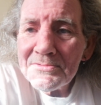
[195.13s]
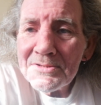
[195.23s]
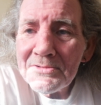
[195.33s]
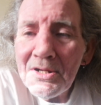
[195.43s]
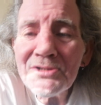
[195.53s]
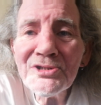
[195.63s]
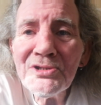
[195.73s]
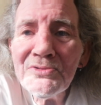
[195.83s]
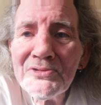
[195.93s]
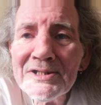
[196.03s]
there are
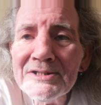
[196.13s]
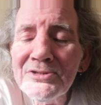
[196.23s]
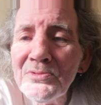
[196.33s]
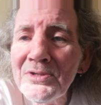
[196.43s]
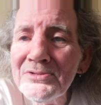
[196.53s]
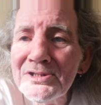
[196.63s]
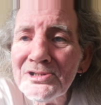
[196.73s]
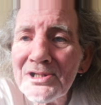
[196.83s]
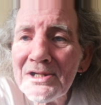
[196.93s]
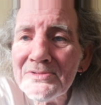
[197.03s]
two things what
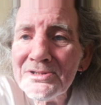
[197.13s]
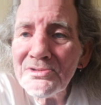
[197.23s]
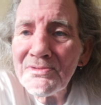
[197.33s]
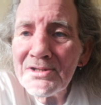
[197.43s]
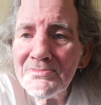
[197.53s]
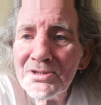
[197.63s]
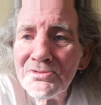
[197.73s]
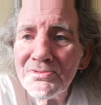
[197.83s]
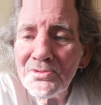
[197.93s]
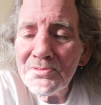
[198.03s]
this town is famous
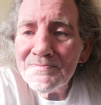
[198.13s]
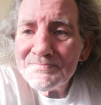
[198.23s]
for